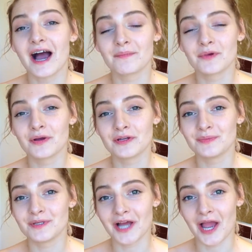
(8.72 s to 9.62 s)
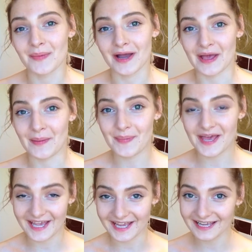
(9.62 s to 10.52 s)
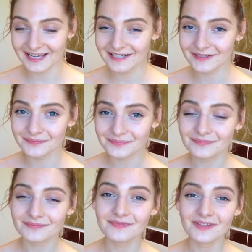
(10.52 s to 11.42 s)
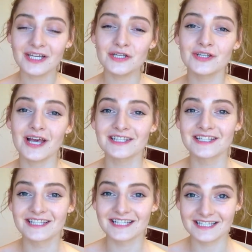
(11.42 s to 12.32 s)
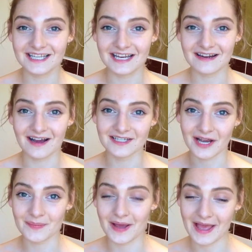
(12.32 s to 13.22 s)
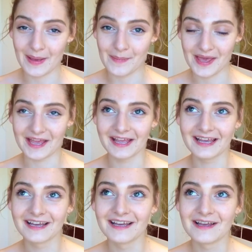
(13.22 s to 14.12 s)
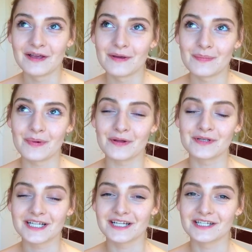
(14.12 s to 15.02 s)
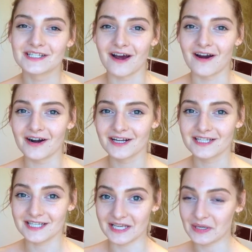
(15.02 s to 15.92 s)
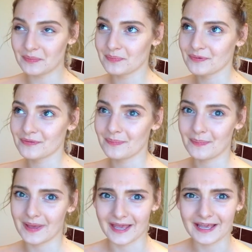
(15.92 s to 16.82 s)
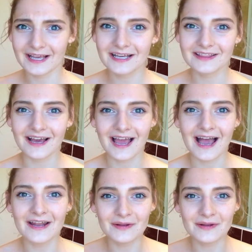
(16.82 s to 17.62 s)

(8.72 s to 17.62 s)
I'm going to be dyeing my hair pink. In 2016, I dyed my hair pink, but it was like a dark, deep pink that I had.